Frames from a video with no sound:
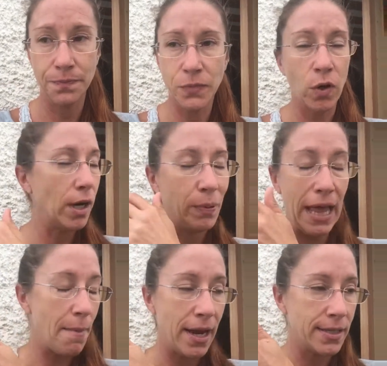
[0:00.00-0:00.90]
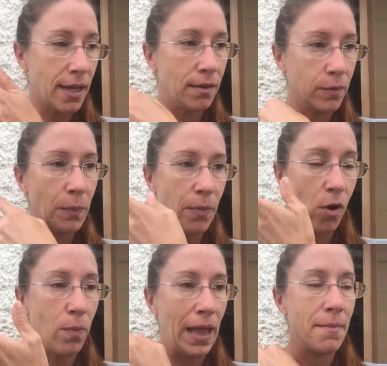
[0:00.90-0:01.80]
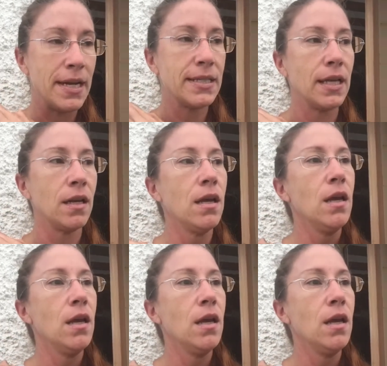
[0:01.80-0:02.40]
or plant medicine, what people call plant medicine.